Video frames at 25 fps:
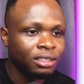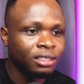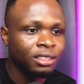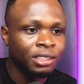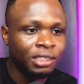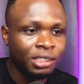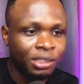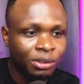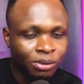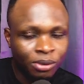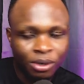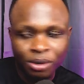You
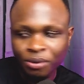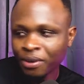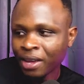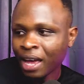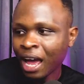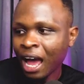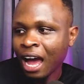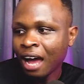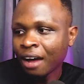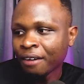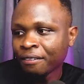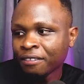see what we
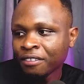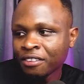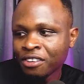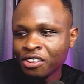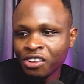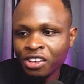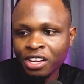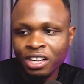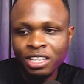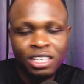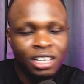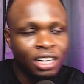have
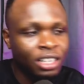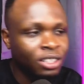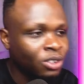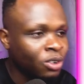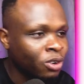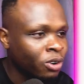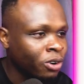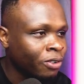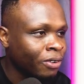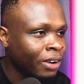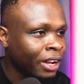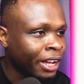created
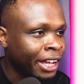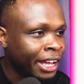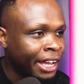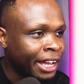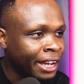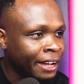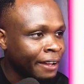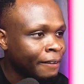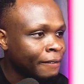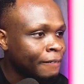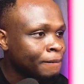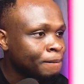over
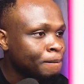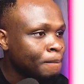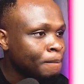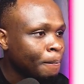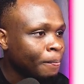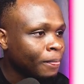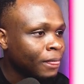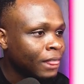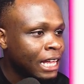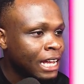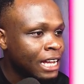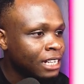here.
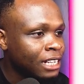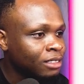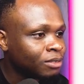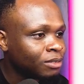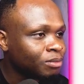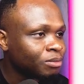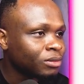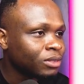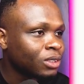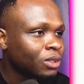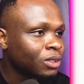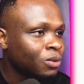
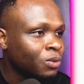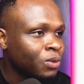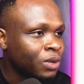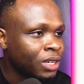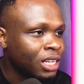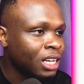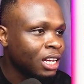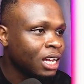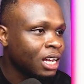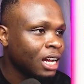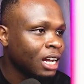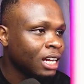Then
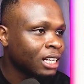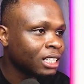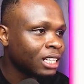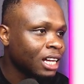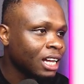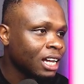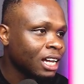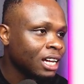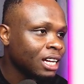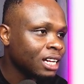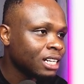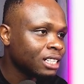we can
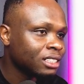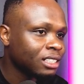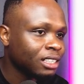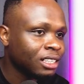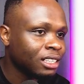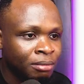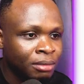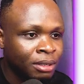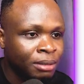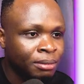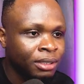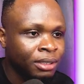add
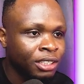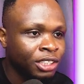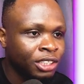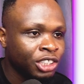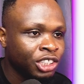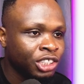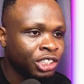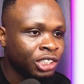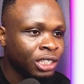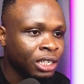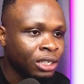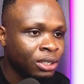maybe
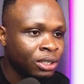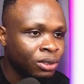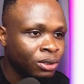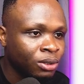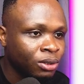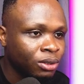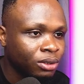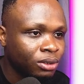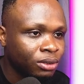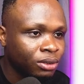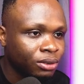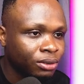this
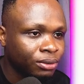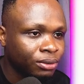shadow